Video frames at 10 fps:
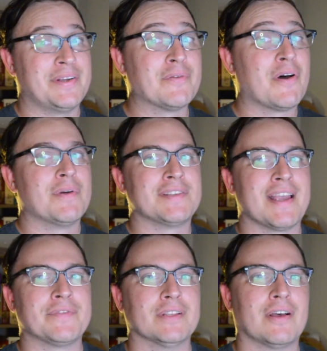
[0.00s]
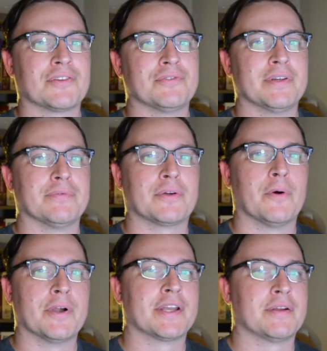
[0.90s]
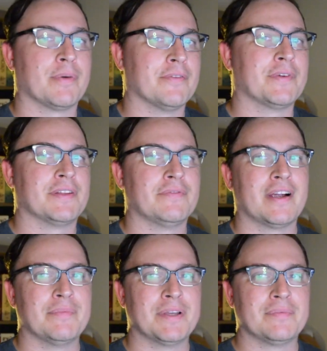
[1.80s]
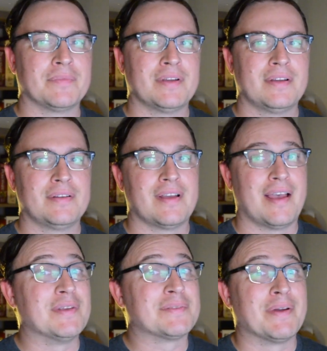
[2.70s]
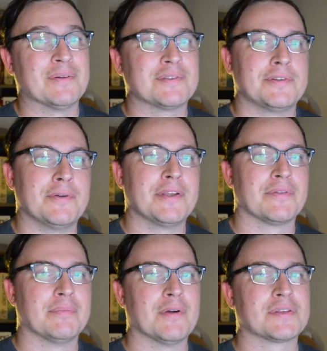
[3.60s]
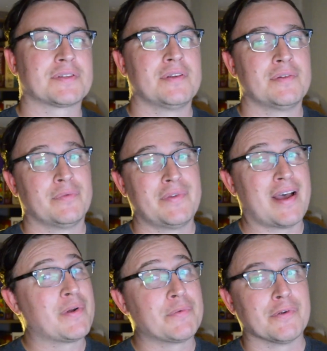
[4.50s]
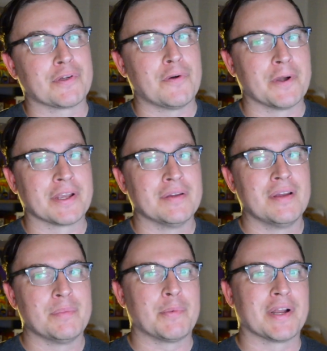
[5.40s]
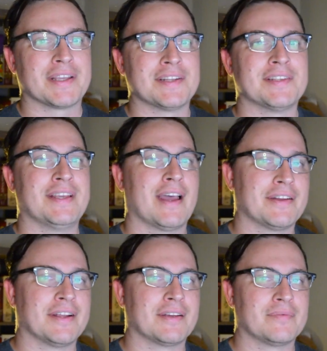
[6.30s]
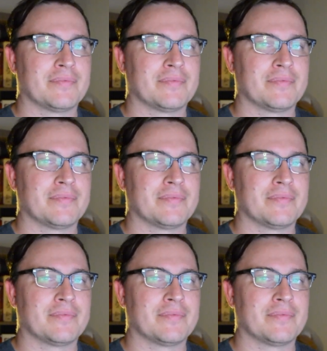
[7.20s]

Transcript: We don't always have the luxury of recording in a perfect environment. I miss my old studio the most, not when we're recording, but when I get to the editing.